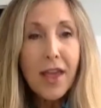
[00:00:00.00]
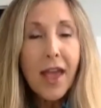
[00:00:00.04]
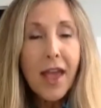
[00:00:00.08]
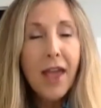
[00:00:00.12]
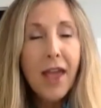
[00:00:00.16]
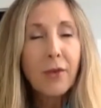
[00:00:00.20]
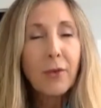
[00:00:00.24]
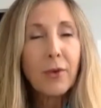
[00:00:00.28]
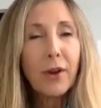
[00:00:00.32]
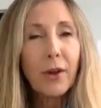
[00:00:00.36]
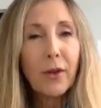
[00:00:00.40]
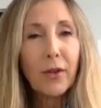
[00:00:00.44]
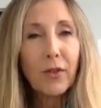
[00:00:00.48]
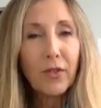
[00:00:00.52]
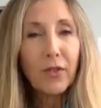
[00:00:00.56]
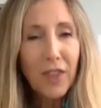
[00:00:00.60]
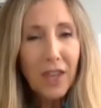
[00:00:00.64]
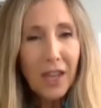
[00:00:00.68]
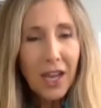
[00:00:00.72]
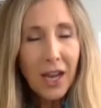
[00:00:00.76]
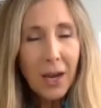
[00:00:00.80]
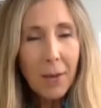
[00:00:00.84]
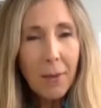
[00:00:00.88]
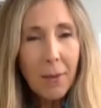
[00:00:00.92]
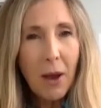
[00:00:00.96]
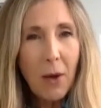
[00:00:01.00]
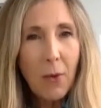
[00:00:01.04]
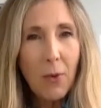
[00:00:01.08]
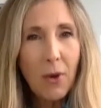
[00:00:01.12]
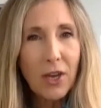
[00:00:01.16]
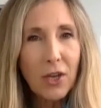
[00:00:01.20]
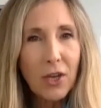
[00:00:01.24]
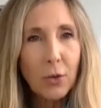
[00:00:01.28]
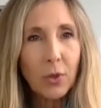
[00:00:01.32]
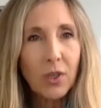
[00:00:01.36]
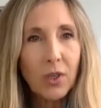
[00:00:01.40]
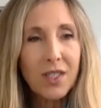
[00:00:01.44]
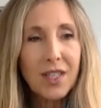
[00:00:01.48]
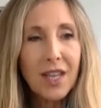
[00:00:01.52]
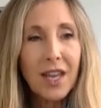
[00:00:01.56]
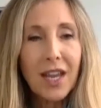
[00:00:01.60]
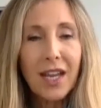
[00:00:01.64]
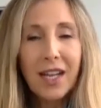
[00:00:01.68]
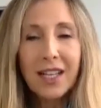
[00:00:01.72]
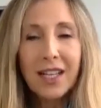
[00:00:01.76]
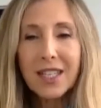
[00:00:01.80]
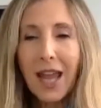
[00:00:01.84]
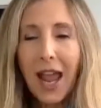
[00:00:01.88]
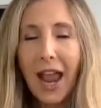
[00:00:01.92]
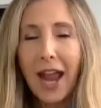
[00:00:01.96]
And what I was thinking about what you were saying
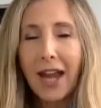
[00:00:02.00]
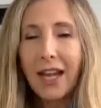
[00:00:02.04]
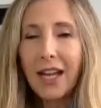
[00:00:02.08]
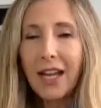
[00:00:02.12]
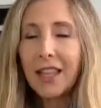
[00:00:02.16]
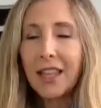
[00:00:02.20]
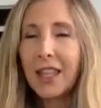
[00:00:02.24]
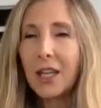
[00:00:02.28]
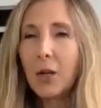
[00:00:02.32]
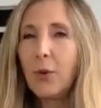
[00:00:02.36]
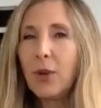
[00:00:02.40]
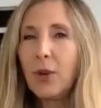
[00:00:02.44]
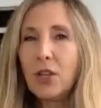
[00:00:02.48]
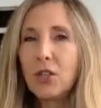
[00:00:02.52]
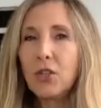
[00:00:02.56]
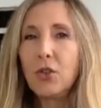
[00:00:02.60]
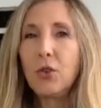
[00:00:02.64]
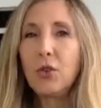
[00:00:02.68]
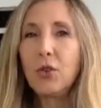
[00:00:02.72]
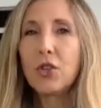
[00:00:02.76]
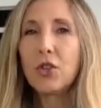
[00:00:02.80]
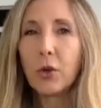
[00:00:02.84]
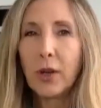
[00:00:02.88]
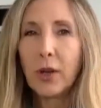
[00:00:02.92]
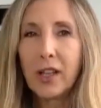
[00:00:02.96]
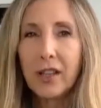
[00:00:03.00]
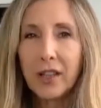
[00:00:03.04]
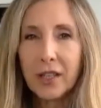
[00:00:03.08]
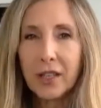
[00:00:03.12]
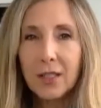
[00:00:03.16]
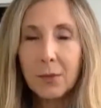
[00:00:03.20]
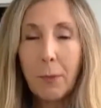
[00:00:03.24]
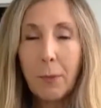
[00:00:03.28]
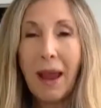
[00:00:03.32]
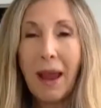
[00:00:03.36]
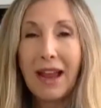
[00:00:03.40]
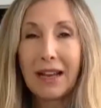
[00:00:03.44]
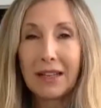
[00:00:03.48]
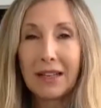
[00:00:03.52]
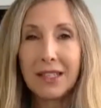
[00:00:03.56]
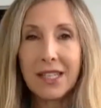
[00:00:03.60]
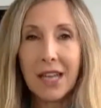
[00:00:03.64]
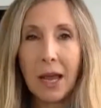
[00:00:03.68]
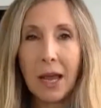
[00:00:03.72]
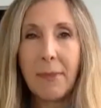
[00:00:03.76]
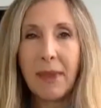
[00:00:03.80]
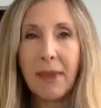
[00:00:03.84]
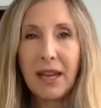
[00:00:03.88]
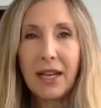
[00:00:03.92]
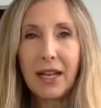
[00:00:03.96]
is, anything we do during this
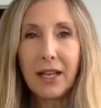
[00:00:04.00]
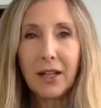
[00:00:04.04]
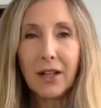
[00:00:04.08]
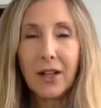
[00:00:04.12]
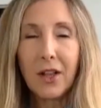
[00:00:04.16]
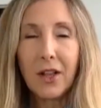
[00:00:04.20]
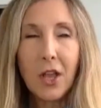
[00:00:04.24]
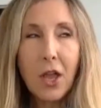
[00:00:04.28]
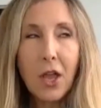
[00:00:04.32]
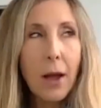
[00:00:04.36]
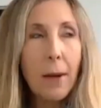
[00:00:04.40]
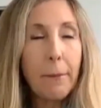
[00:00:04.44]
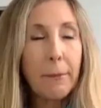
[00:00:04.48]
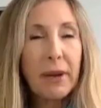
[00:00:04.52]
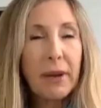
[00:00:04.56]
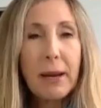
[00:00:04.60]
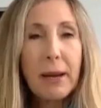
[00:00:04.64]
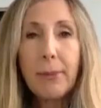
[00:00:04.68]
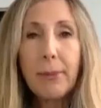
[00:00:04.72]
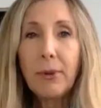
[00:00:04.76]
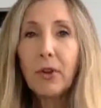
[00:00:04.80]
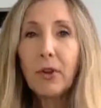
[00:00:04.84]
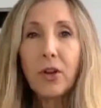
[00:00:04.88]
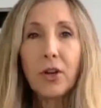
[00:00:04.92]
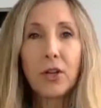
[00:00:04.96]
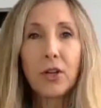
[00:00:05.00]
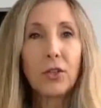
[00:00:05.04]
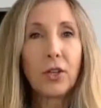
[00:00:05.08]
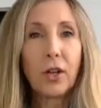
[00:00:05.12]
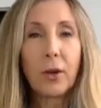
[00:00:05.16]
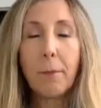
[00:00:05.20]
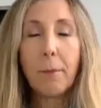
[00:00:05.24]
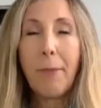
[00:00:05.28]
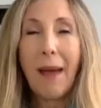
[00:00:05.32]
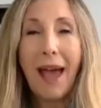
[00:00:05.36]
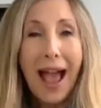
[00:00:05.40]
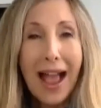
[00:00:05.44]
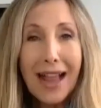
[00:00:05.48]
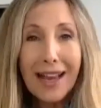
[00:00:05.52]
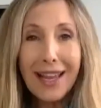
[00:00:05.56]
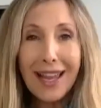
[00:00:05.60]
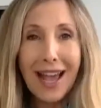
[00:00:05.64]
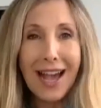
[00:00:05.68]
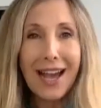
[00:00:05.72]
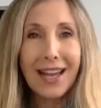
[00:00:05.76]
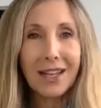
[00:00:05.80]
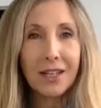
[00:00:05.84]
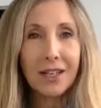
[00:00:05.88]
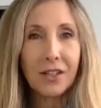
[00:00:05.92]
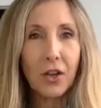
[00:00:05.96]
pandemic, people are going to look back
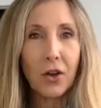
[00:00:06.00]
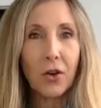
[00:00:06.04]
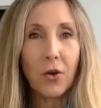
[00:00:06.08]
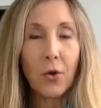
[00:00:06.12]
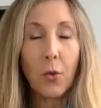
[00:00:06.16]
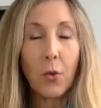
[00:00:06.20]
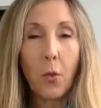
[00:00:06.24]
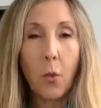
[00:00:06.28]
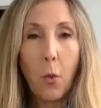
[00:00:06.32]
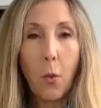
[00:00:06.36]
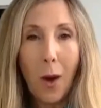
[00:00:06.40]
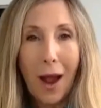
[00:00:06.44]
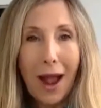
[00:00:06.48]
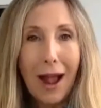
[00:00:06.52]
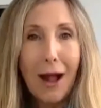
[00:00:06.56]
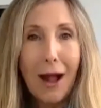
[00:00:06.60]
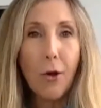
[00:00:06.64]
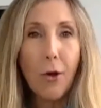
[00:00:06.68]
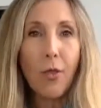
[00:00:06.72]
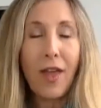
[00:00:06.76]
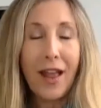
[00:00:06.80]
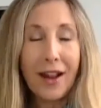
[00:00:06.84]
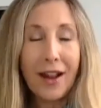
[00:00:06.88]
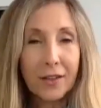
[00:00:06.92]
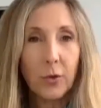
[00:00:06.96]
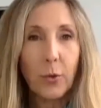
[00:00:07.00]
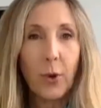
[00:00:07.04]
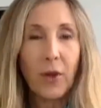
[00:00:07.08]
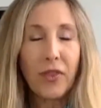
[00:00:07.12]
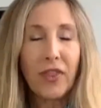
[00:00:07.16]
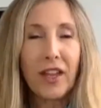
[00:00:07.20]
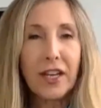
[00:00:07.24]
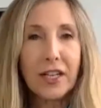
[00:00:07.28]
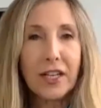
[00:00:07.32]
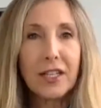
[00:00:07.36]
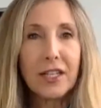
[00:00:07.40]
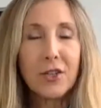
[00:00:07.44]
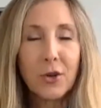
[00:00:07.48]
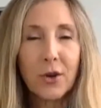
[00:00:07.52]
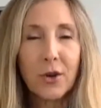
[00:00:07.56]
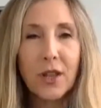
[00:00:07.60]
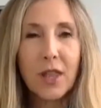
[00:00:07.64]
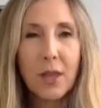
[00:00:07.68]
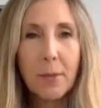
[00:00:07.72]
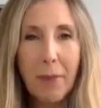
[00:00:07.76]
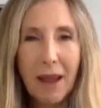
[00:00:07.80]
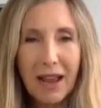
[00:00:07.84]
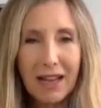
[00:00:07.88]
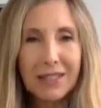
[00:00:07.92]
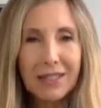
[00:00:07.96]
at it and go, wow, that's what they did during
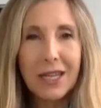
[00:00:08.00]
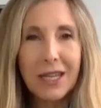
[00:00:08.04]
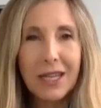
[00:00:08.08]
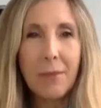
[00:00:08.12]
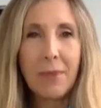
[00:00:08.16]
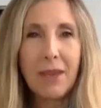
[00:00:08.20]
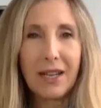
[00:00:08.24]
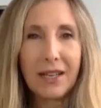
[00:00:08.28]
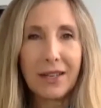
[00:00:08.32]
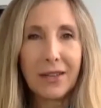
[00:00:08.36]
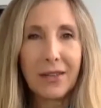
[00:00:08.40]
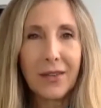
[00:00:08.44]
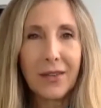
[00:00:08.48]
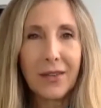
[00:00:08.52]
the pandemic.